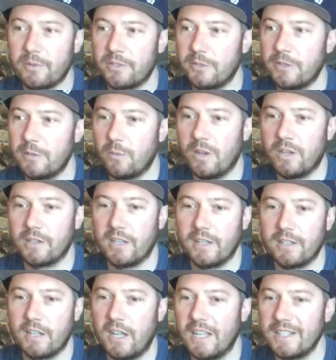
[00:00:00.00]
We're doing one
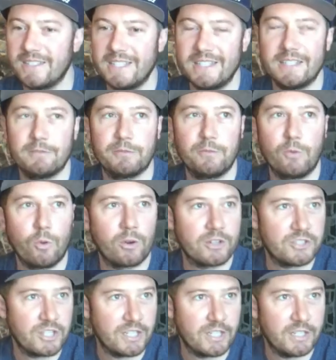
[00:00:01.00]
on hunting and
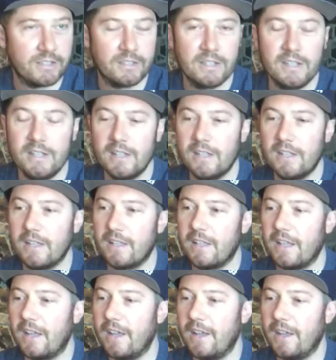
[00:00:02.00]
foraging.
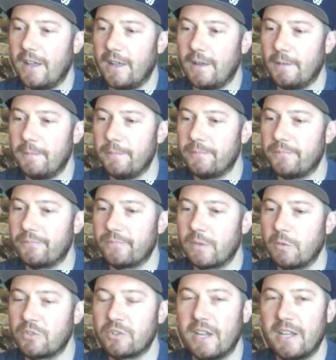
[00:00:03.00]

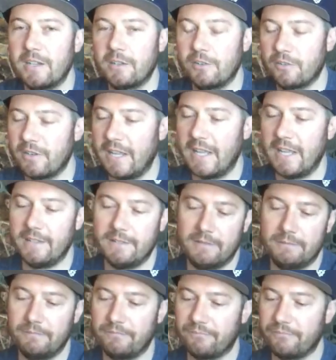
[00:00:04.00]
We're trying to create
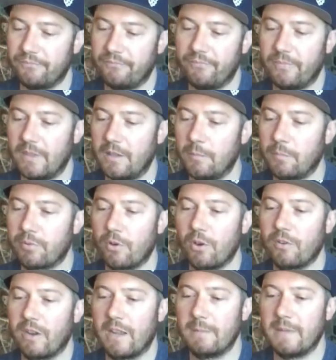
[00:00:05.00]

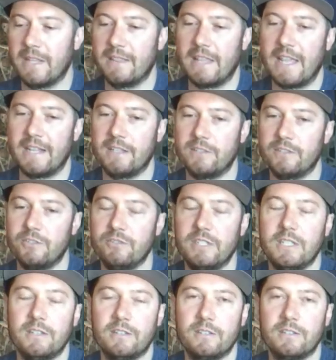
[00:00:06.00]
programming that is
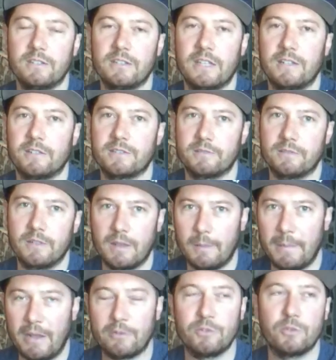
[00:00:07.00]
unique, that is
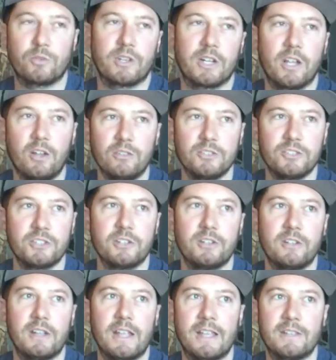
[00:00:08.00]
about Nordic
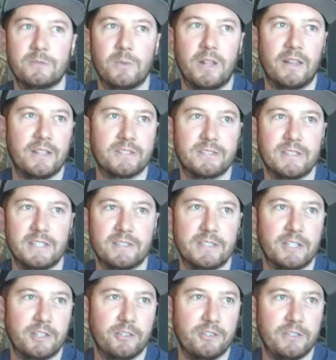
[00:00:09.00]
culture, as well as things
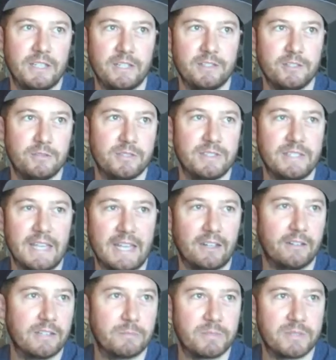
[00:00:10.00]
that are unique to
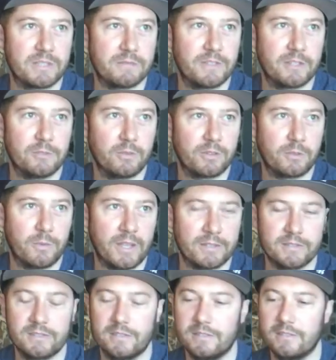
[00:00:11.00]
Seattle and the Pacific
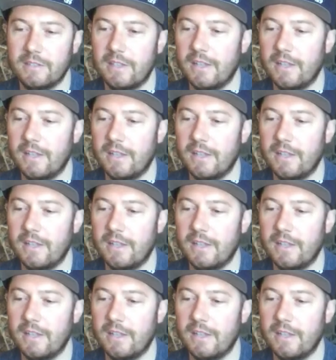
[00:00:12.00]
Northwest.